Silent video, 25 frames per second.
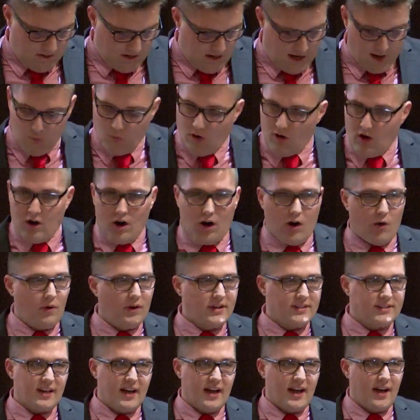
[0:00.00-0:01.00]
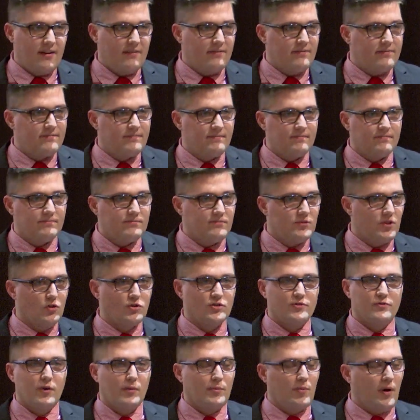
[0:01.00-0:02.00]
I will always have
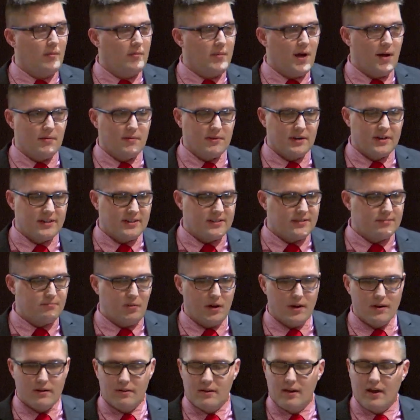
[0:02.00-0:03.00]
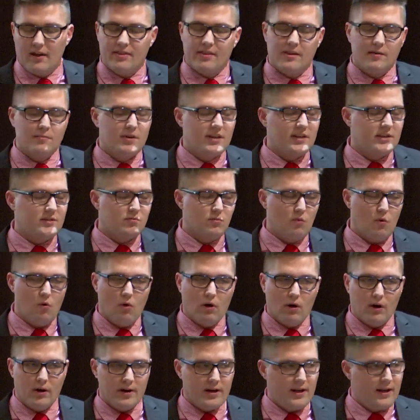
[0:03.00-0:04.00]
those football memories, but nothing means
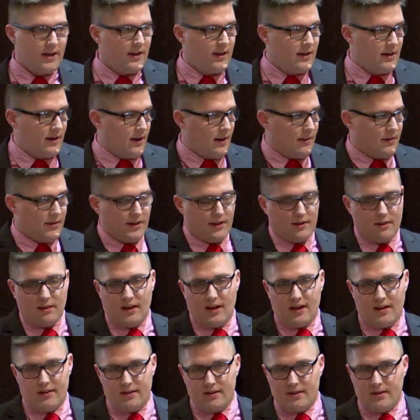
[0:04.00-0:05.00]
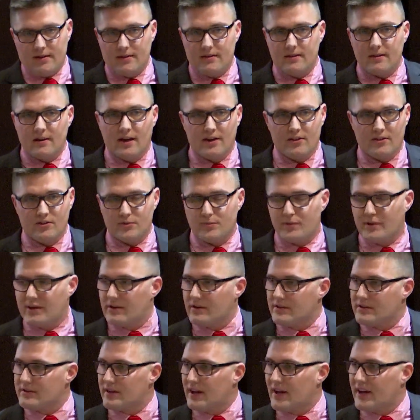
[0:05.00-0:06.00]
more. And I think a lot of the other
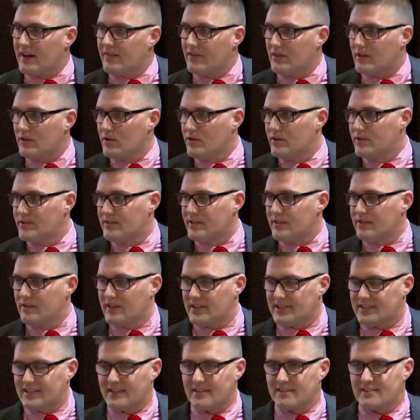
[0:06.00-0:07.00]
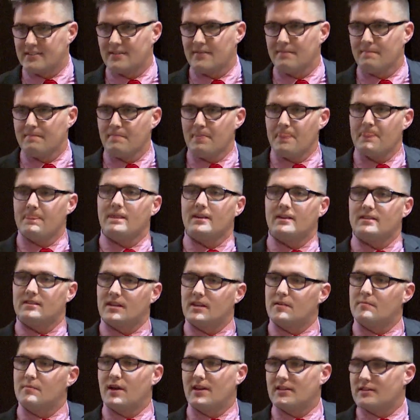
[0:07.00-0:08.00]
speakers tonight have alluded to this, is the
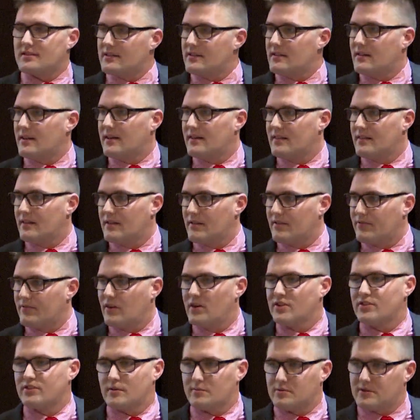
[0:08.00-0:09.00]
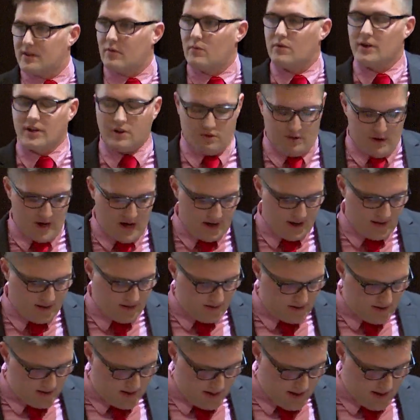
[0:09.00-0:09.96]
teammates and the friendships that we created.